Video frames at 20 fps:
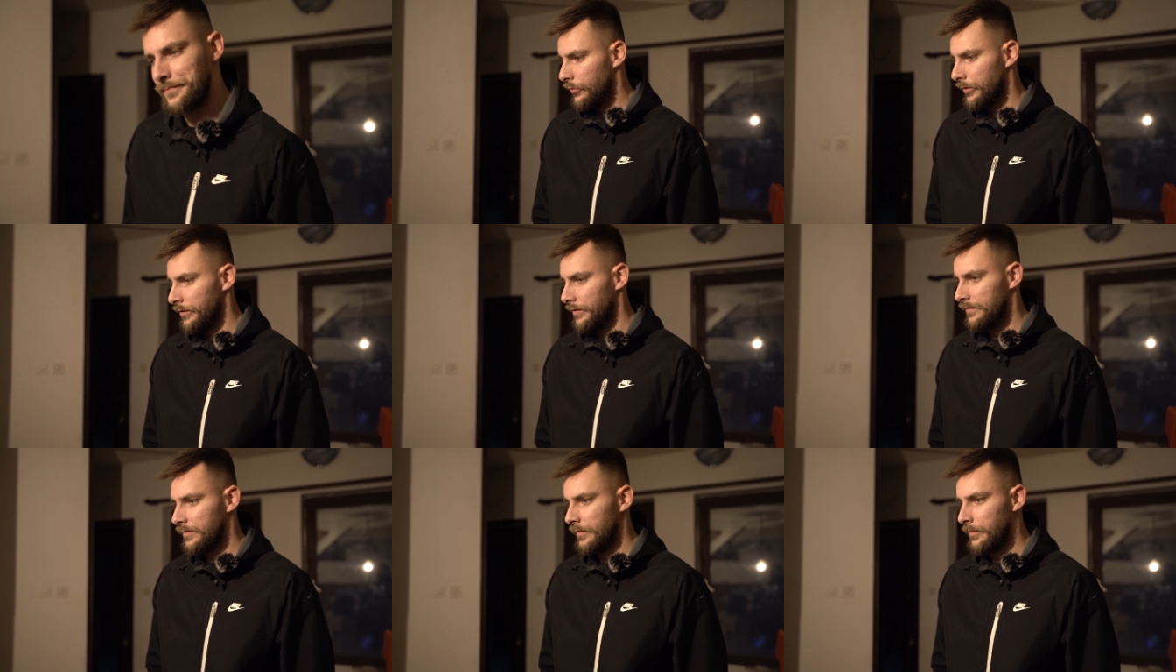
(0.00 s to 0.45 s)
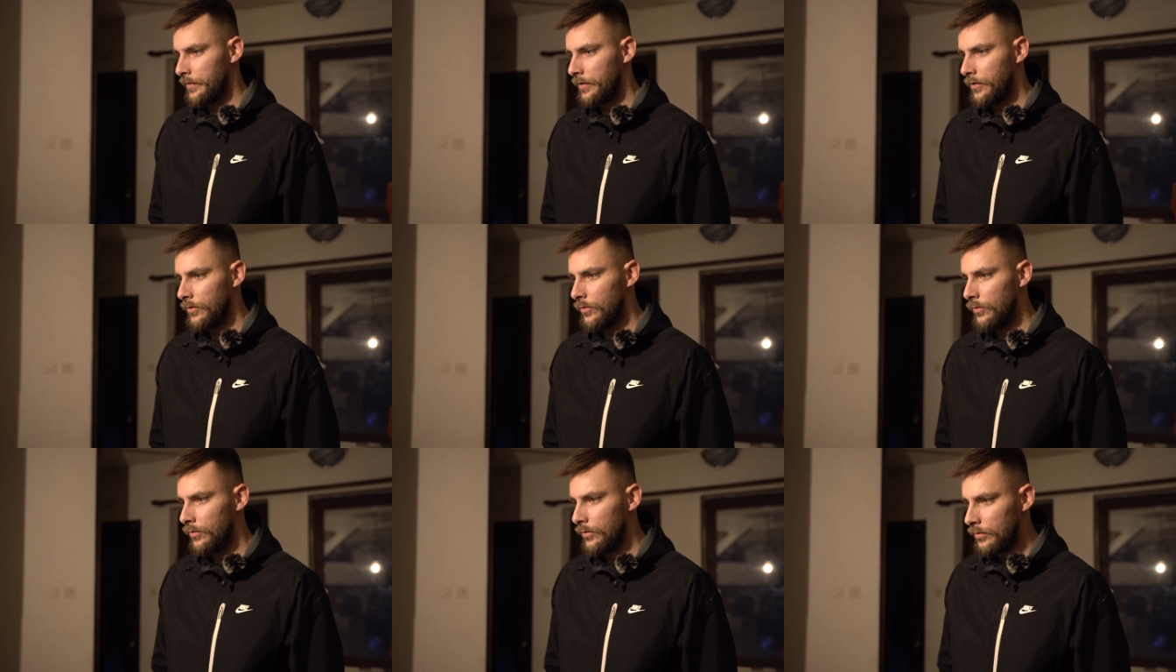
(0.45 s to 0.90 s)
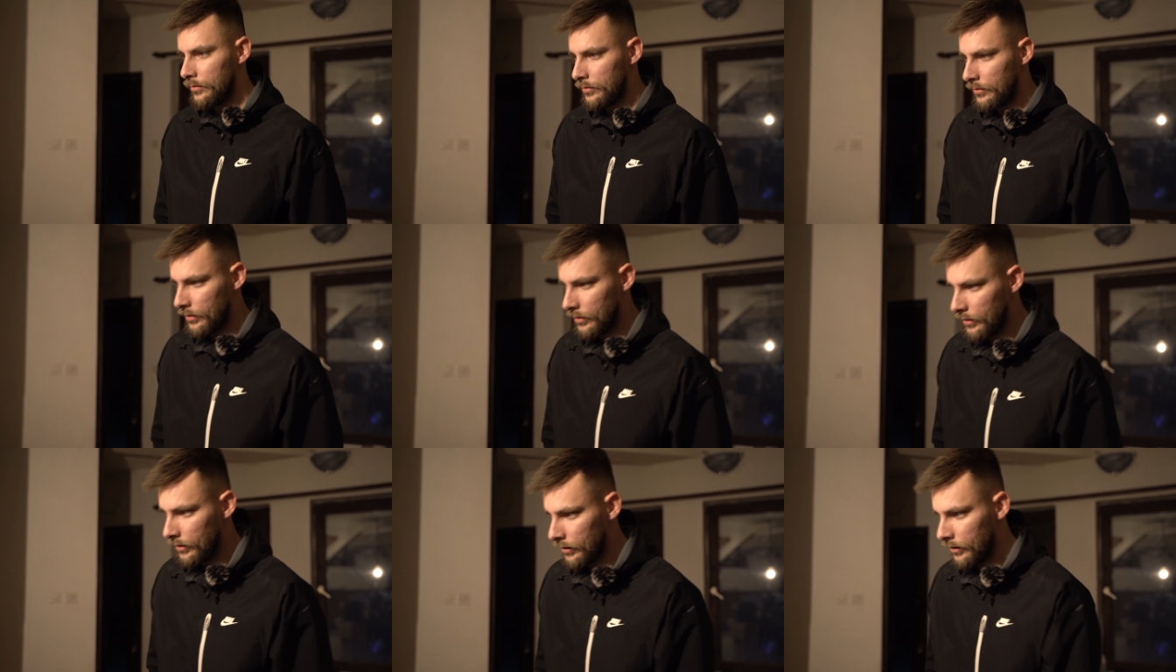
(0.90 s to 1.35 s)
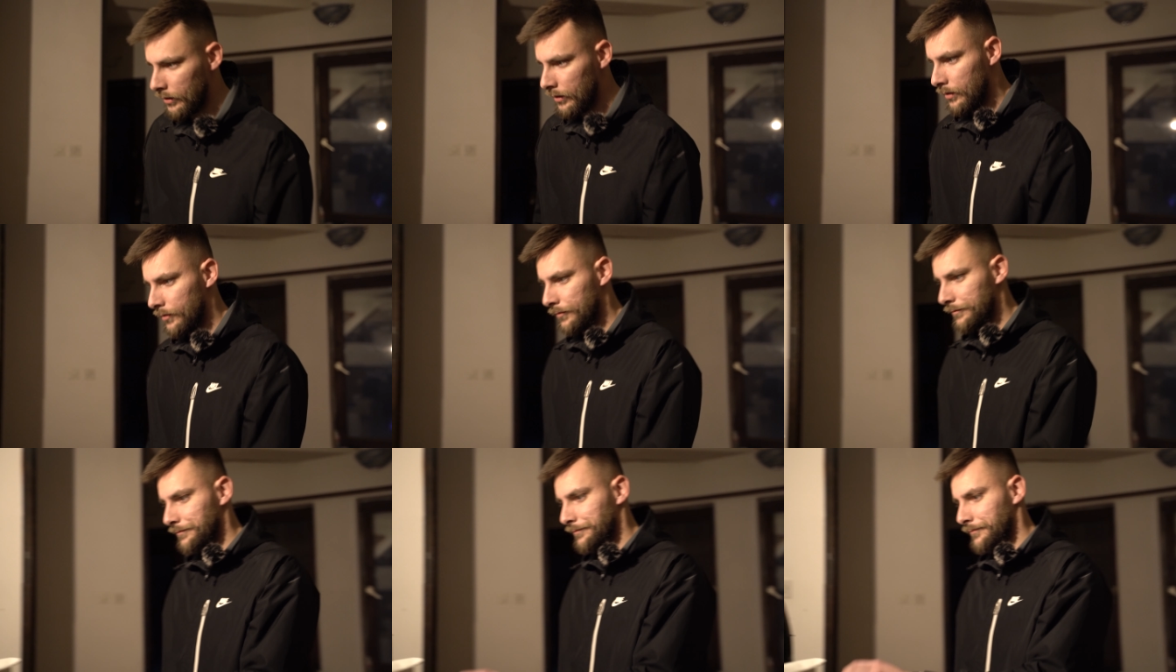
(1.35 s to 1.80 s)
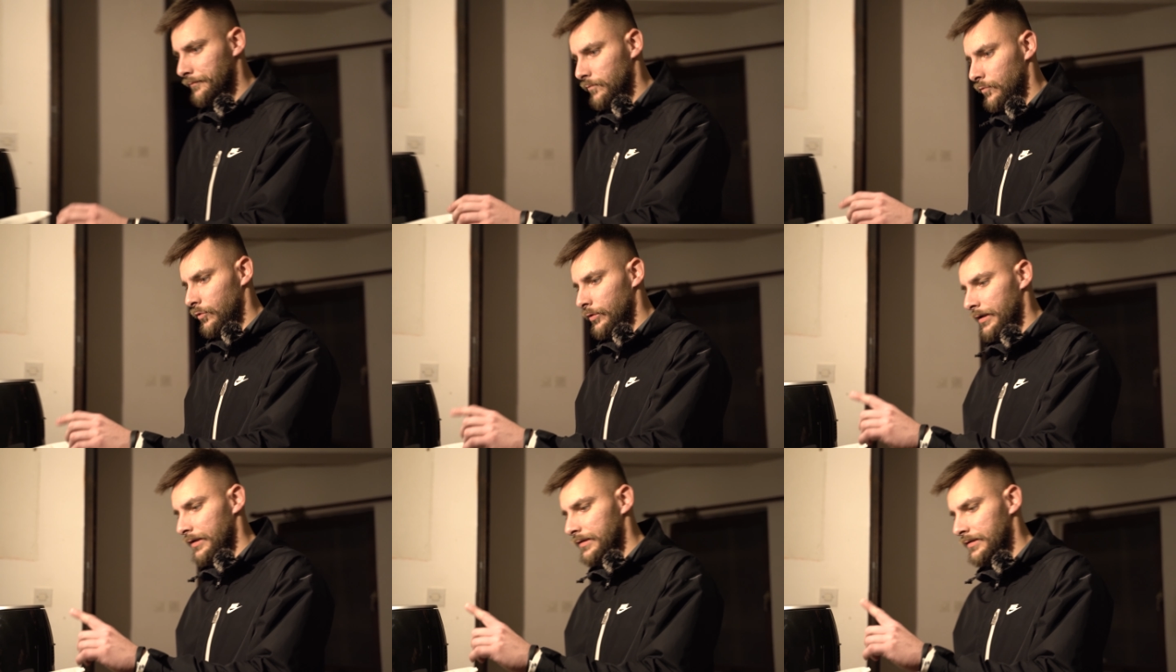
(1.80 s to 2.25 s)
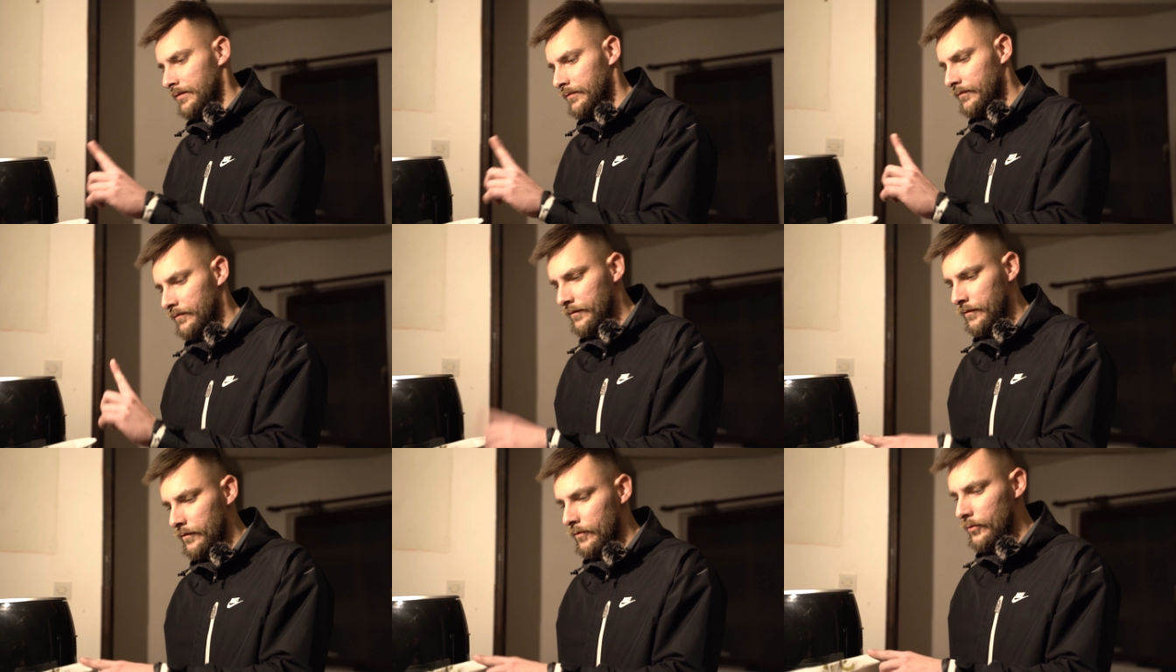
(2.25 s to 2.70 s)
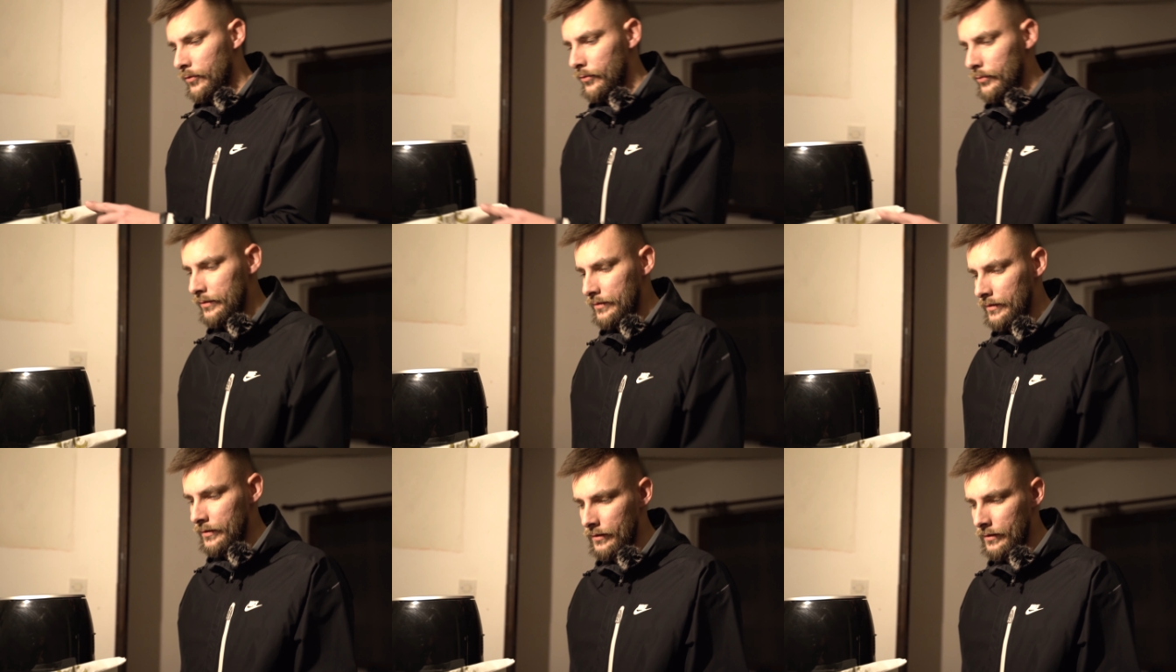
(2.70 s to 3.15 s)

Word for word: Pretty typical. Uh, we'll get some food.